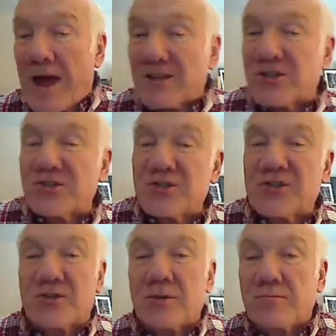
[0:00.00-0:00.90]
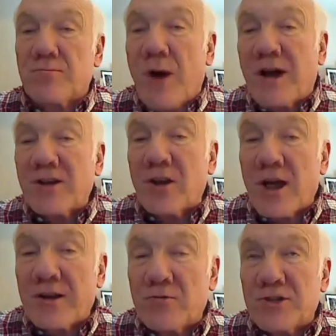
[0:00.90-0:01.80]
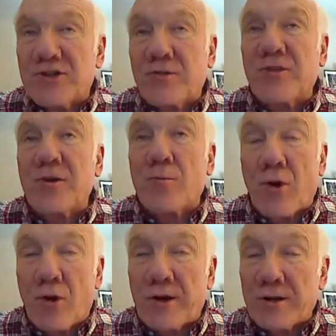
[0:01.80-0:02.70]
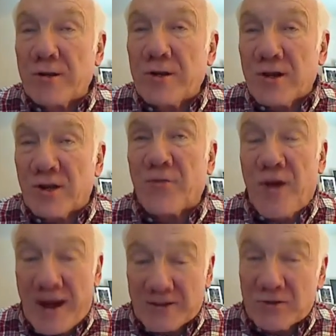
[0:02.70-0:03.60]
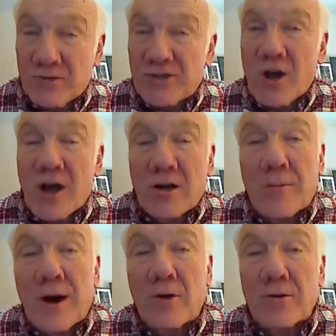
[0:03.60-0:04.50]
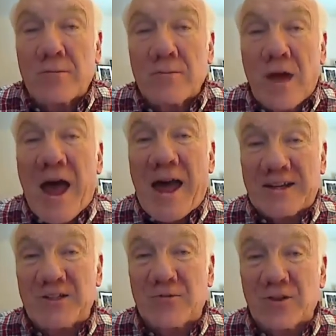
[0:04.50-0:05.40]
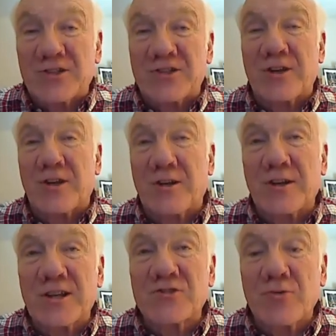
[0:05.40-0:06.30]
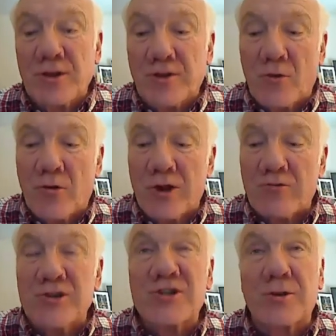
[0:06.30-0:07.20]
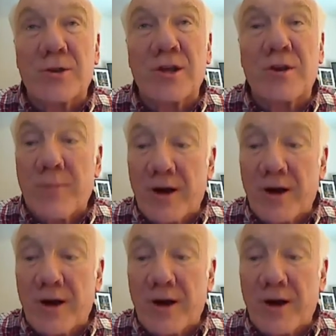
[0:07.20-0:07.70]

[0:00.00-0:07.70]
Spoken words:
actions, the body language of the employee. In fact, we talk about active listening, and that's really the way we should think